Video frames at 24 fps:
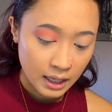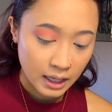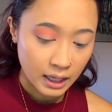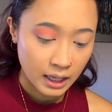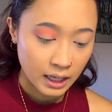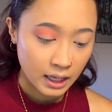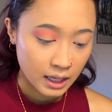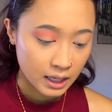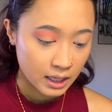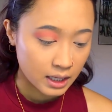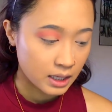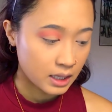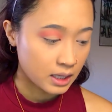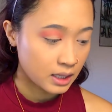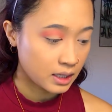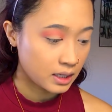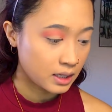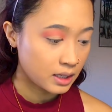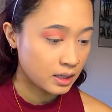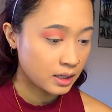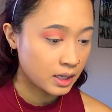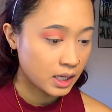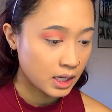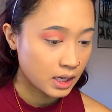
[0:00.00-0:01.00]

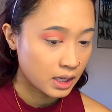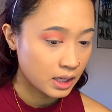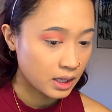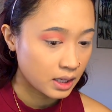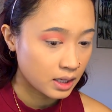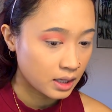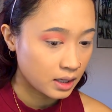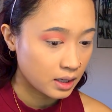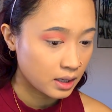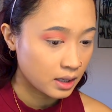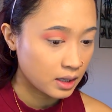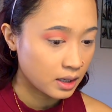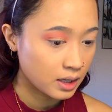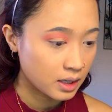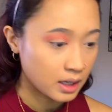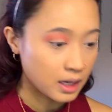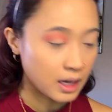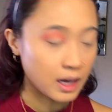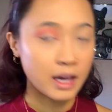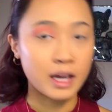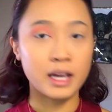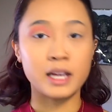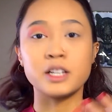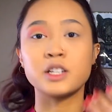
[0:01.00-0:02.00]
And
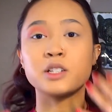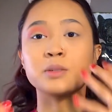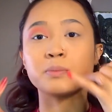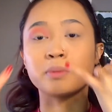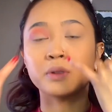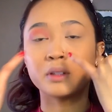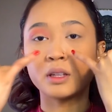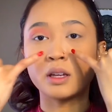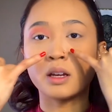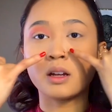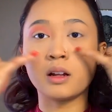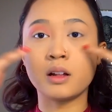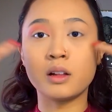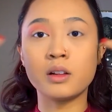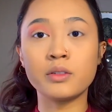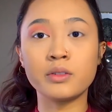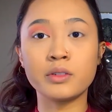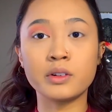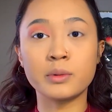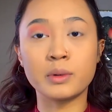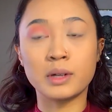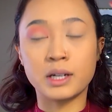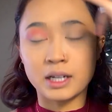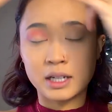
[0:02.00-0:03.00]
yeah, I just put that all
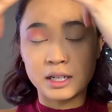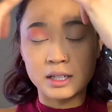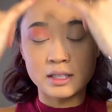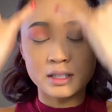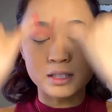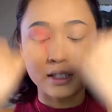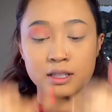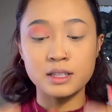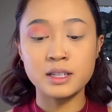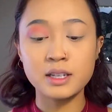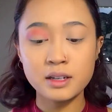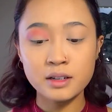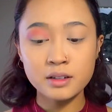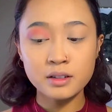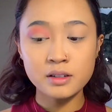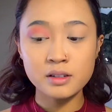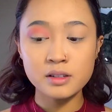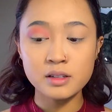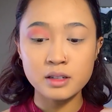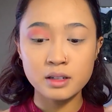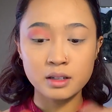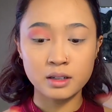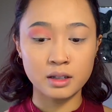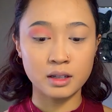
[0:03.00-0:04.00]
over where I
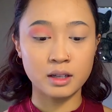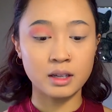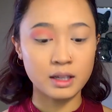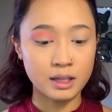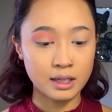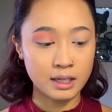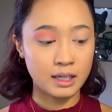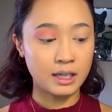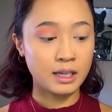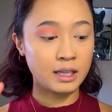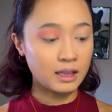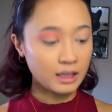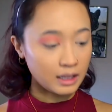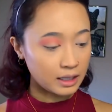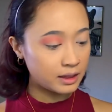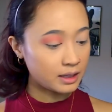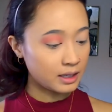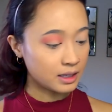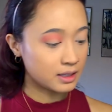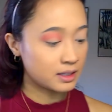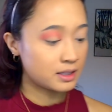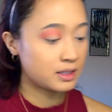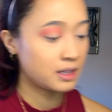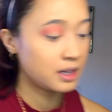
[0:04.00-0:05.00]
concealed and let
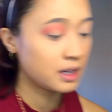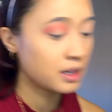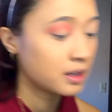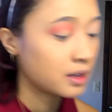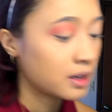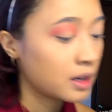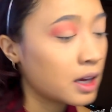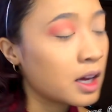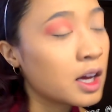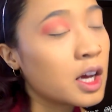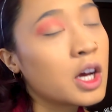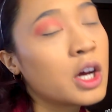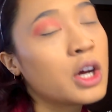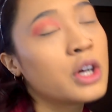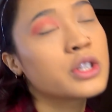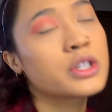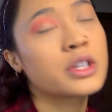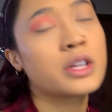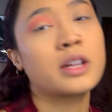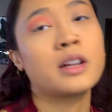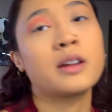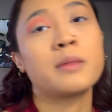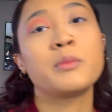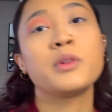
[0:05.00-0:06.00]
that sit.
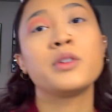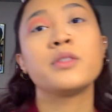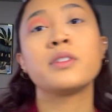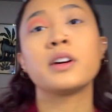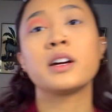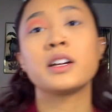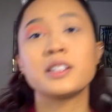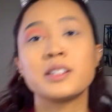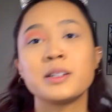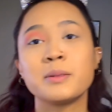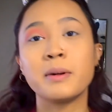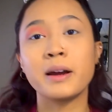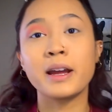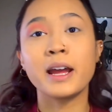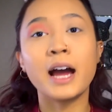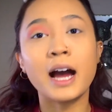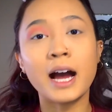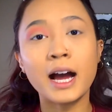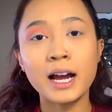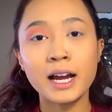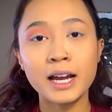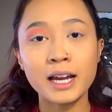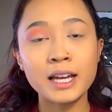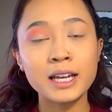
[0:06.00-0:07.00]
So then I moved on to my
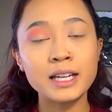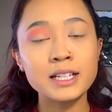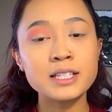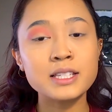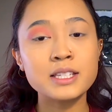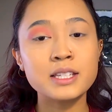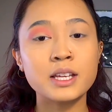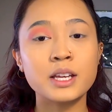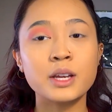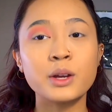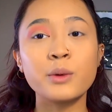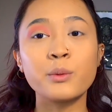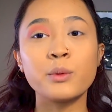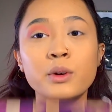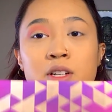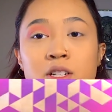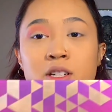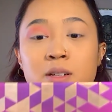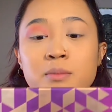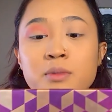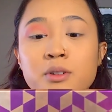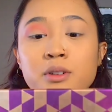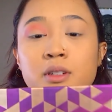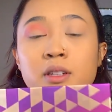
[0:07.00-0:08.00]
eyes,
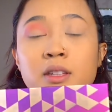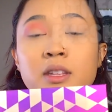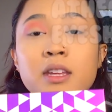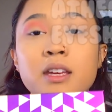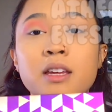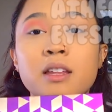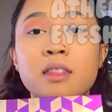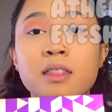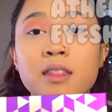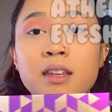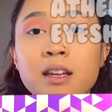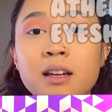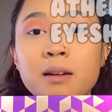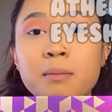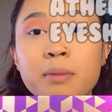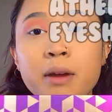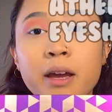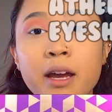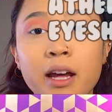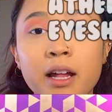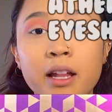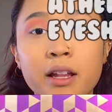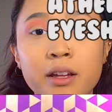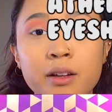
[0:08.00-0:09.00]
which I'm using the Athena
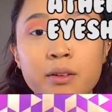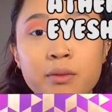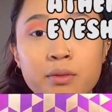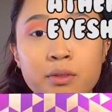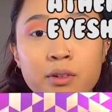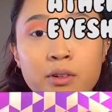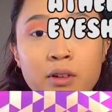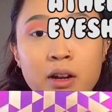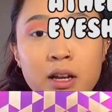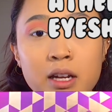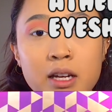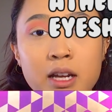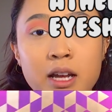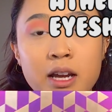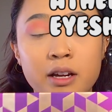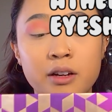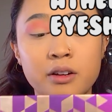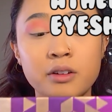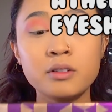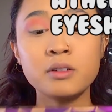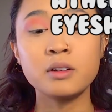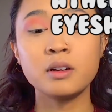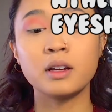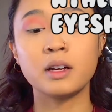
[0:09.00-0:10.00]
palette for right
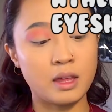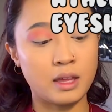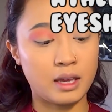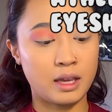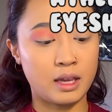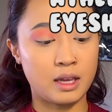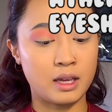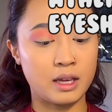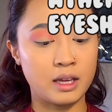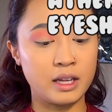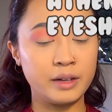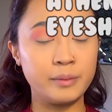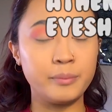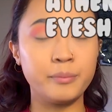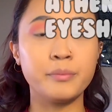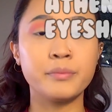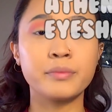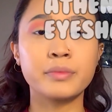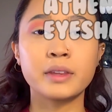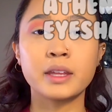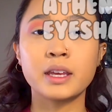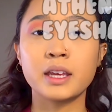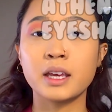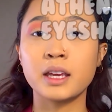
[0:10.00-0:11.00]
now. And
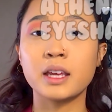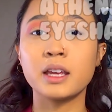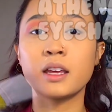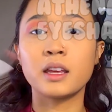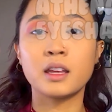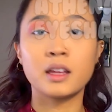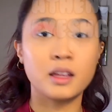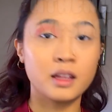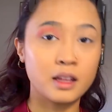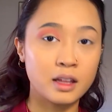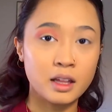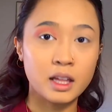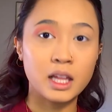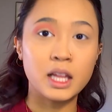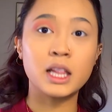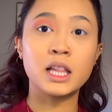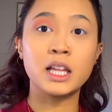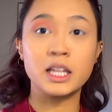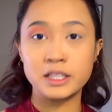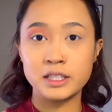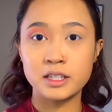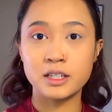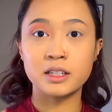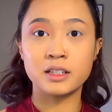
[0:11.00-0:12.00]

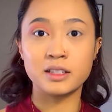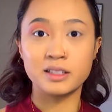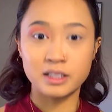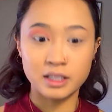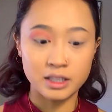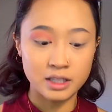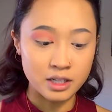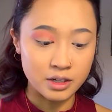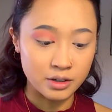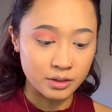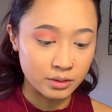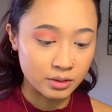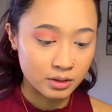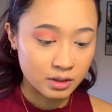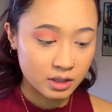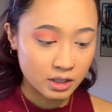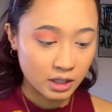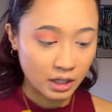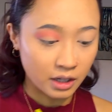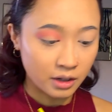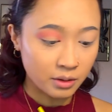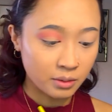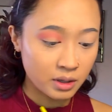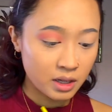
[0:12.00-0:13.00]
let's continue,
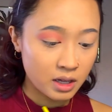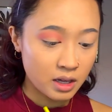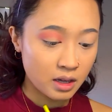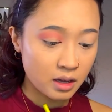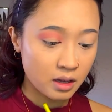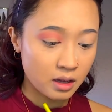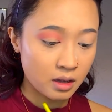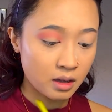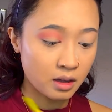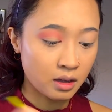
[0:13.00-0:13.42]
shall we?